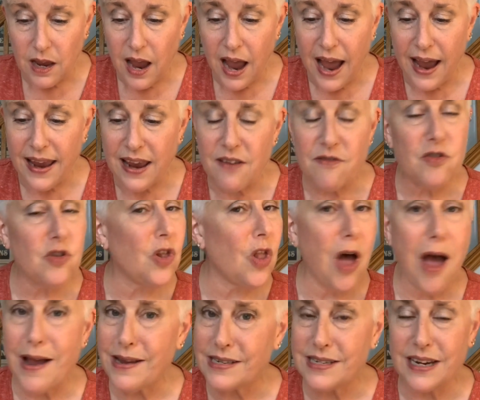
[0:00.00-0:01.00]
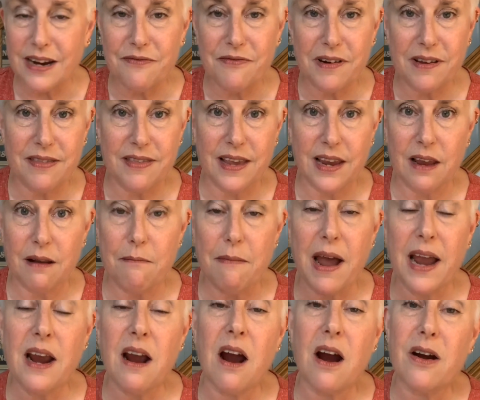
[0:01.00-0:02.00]
I have lost everything and
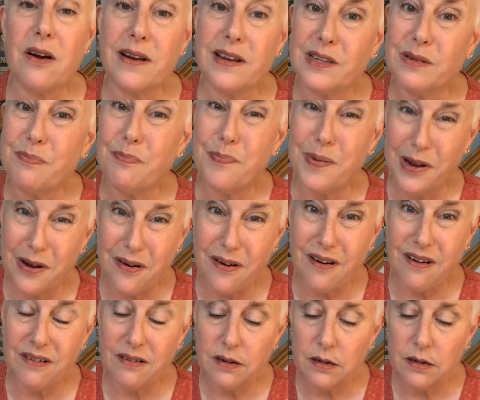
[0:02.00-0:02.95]
my heart is bitter.